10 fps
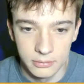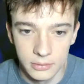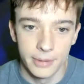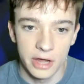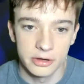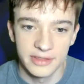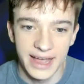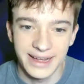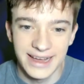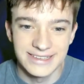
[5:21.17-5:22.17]
But other than that,
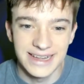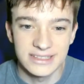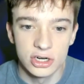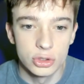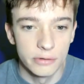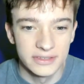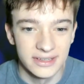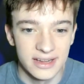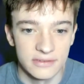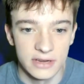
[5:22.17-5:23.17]
guys, that's going to do it for
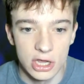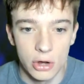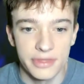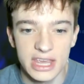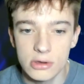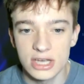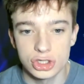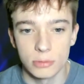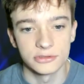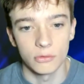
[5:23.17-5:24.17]
today's video. Thank you guys so
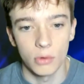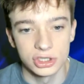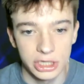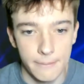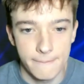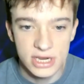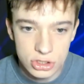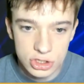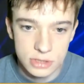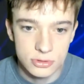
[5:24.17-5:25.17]
much for watching. Make sure to
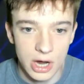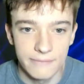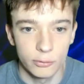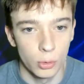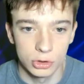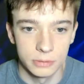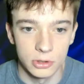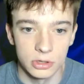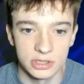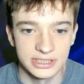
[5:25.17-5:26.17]
subscribe for more
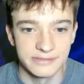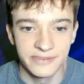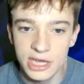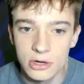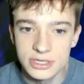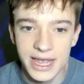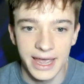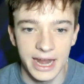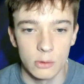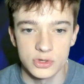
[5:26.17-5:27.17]
cryptocurrency videos,
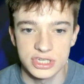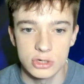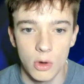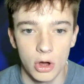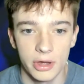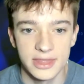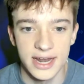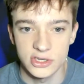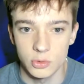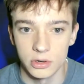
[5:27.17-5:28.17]
and I will see you all in the
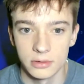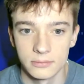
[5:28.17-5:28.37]
next one.